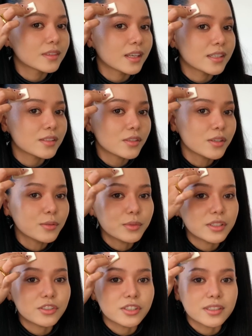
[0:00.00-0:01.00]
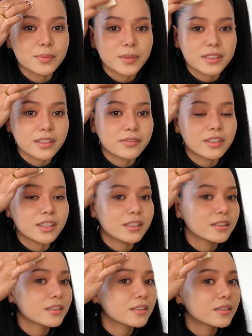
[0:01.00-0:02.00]
I start with the cheeks because I feel
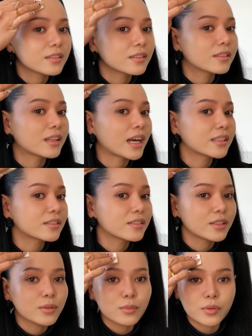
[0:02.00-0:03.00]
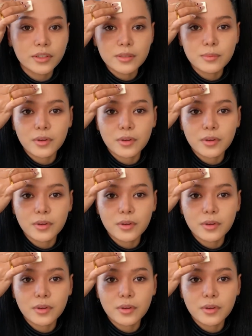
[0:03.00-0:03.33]
like that's the important